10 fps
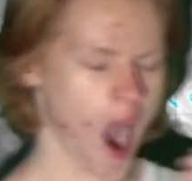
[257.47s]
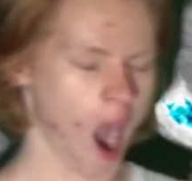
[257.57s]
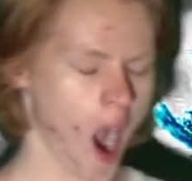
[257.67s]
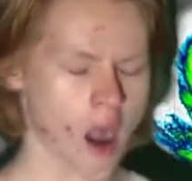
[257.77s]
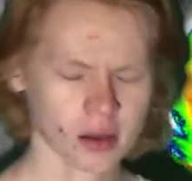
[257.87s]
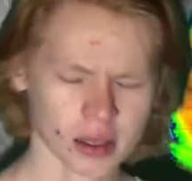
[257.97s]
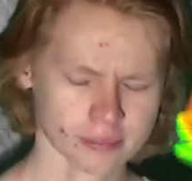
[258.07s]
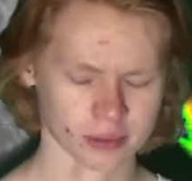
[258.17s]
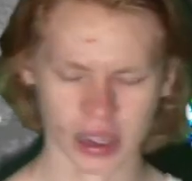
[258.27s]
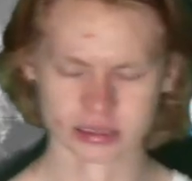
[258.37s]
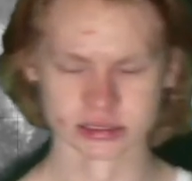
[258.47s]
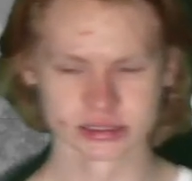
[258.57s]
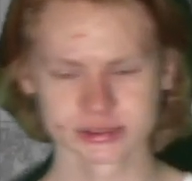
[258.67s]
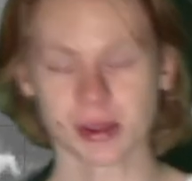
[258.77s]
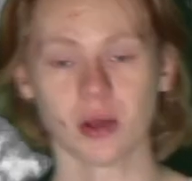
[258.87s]
The
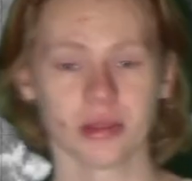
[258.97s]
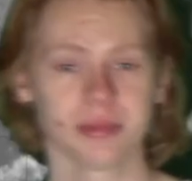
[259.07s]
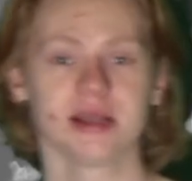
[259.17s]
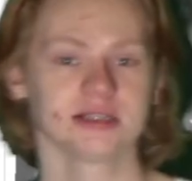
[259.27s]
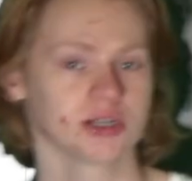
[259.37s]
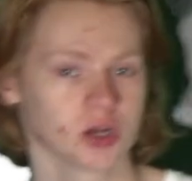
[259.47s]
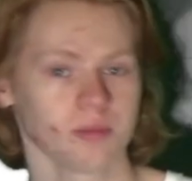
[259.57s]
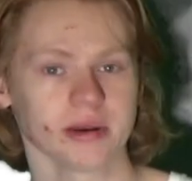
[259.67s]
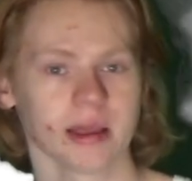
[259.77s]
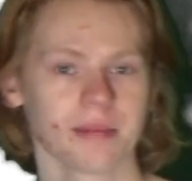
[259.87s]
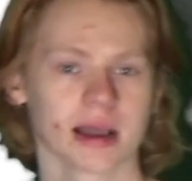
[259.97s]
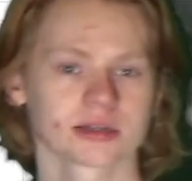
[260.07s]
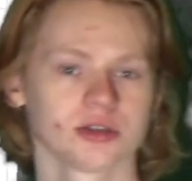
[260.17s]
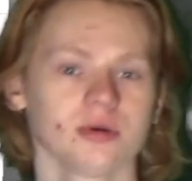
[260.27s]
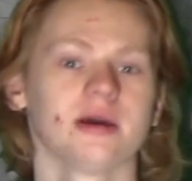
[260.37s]
only place that could bring impacts
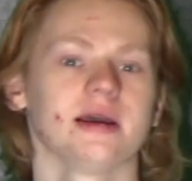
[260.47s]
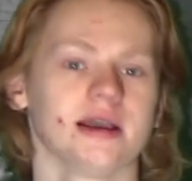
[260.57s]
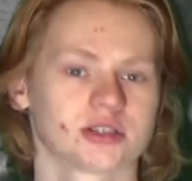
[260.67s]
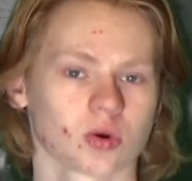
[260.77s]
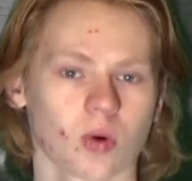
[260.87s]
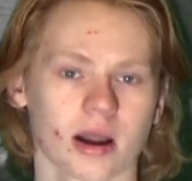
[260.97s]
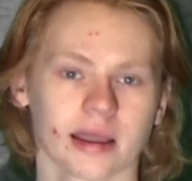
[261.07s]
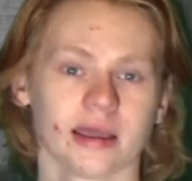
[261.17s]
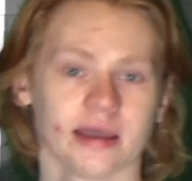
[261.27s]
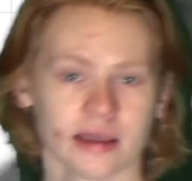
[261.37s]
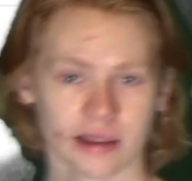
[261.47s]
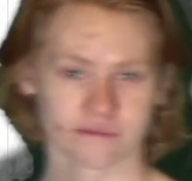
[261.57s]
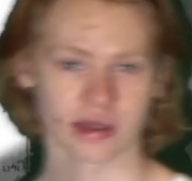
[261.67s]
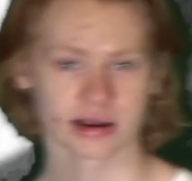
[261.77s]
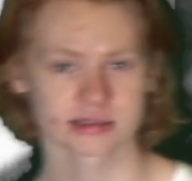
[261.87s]
to is Hawaii.
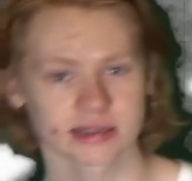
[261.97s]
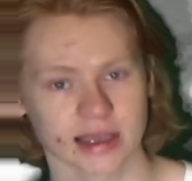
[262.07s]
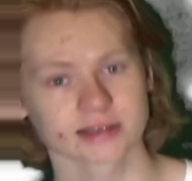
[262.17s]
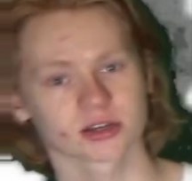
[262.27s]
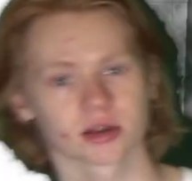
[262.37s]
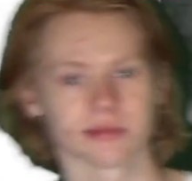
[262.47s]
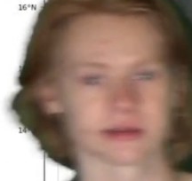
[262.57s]
If that is the case, there could be some